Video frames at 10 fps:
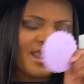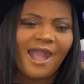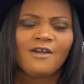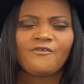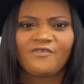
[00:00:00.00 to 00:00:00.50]

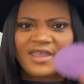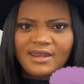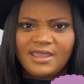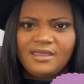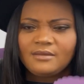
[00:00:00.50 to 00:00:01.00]

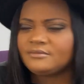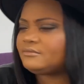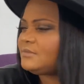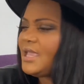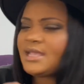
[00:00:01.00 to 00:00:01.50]
LiQWYD.
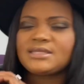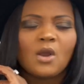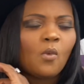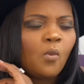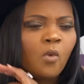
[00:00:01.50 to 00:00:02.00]
It's
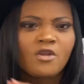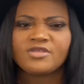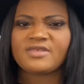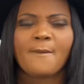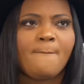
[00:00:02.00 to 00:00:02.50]

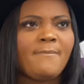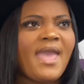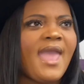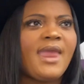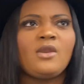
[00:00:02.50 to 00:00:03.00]
worth it.
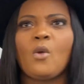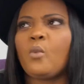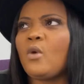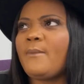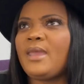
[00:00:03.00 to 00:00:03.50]
Men,
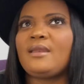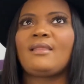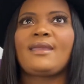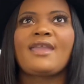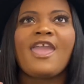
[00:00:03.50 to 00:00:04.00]
women,
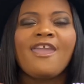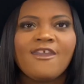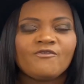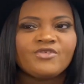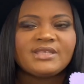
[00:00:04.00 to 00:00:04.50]
like
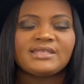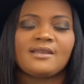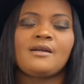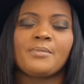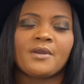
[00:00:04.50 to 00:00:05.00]
every
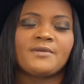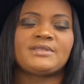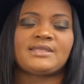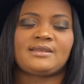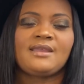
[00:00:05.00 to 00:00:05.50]
single
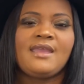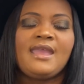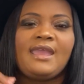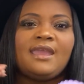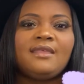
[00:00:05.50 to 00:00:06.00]
person
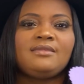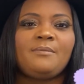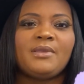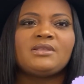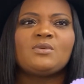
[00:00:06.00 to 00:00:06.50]
in the
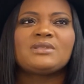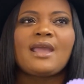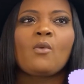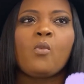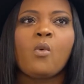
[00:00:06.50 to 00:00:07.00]
building was
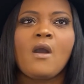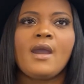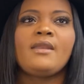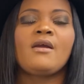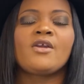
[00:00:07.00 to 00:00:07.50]
like,
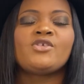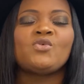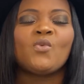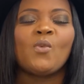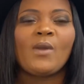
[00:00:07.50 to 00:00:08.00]
what are
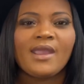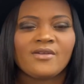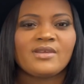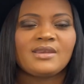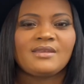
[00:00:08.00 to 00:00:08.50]
you
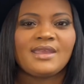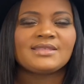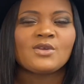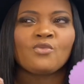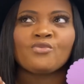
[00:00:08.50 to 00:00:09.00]
wearing?
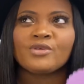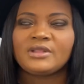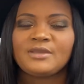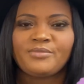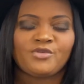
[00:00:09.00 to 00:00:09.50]
It's
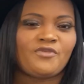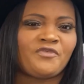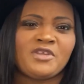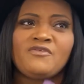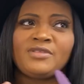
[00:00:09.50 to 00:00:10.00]
really
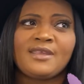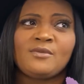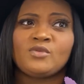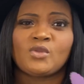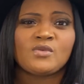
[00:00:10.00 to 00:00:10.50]
beautiful. Even
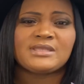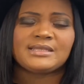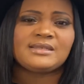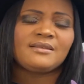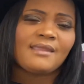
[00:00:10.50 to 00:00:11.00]
though those that
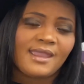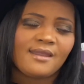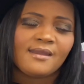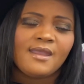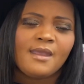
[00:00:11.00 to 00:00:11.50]
didn't
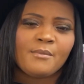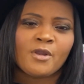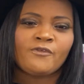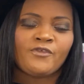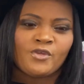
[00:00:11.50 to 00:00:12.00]
like
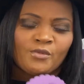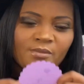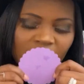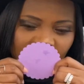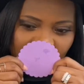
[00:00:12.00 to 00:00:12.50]
perfume,
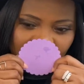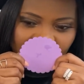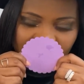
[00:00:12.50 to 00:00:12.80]
you know?